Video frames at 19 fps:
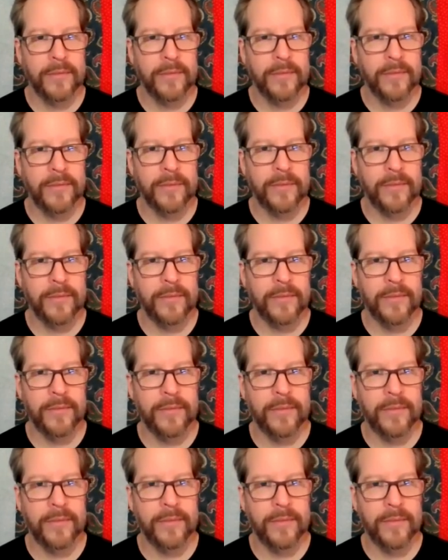
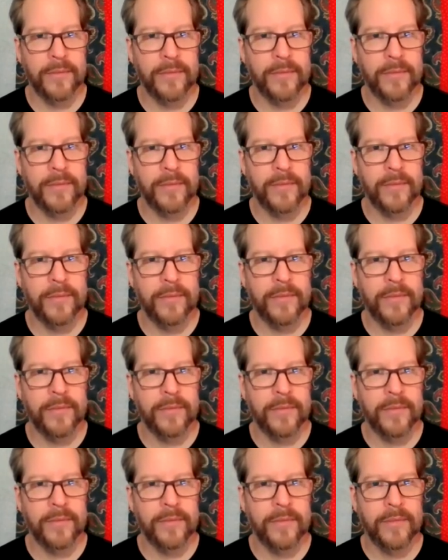
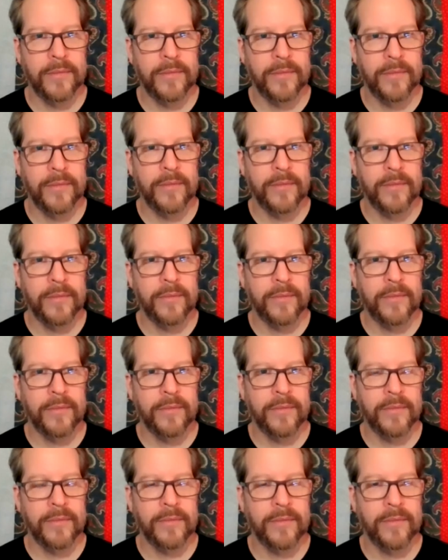
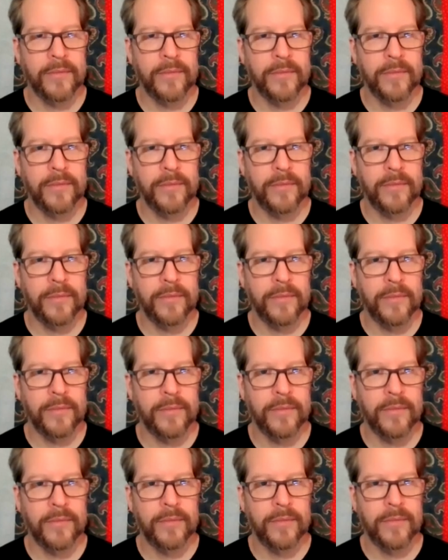
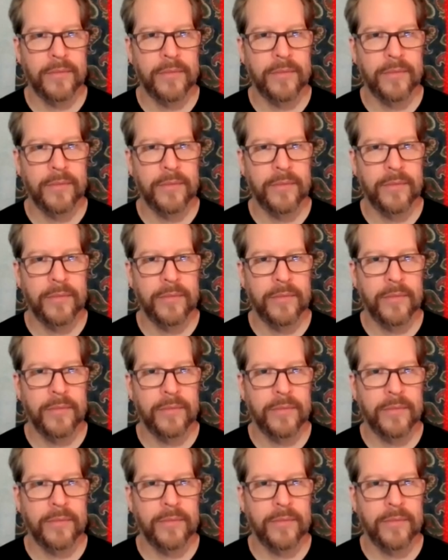The person shown says nothing.